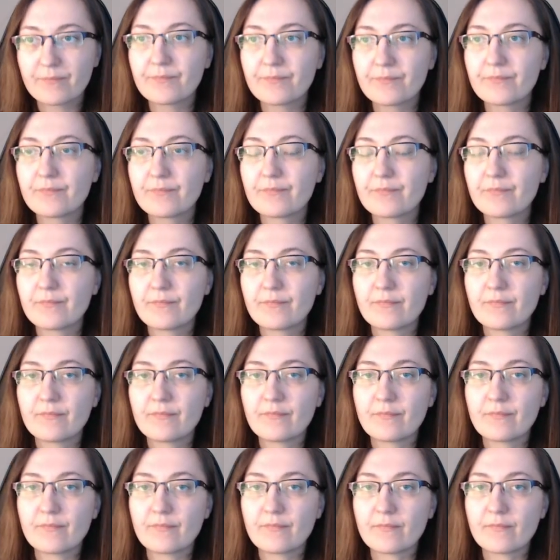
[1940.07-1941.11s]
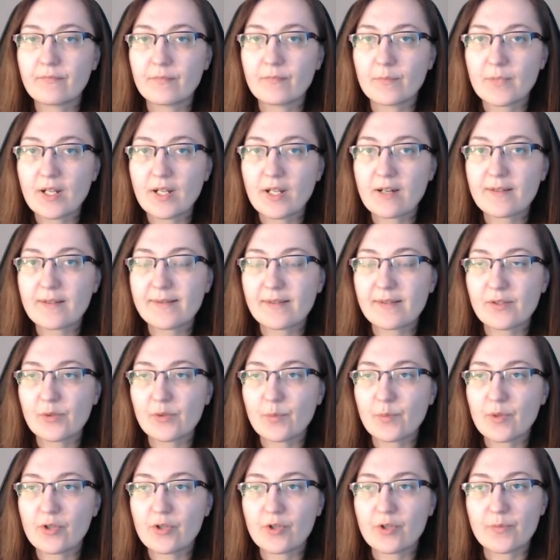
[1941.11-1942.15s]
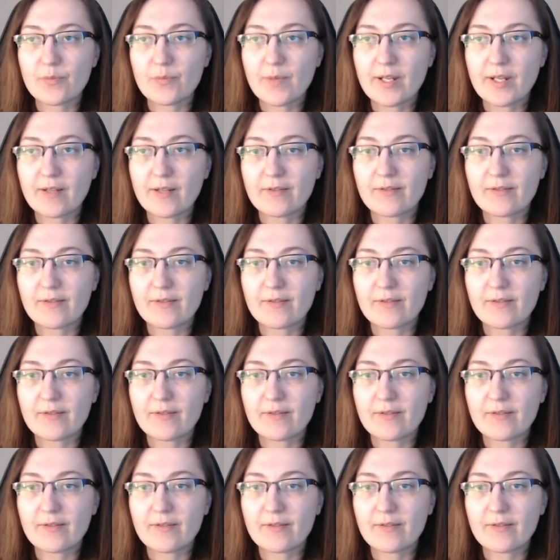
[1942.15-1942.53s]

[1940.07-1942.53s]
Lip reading: They are suspicious because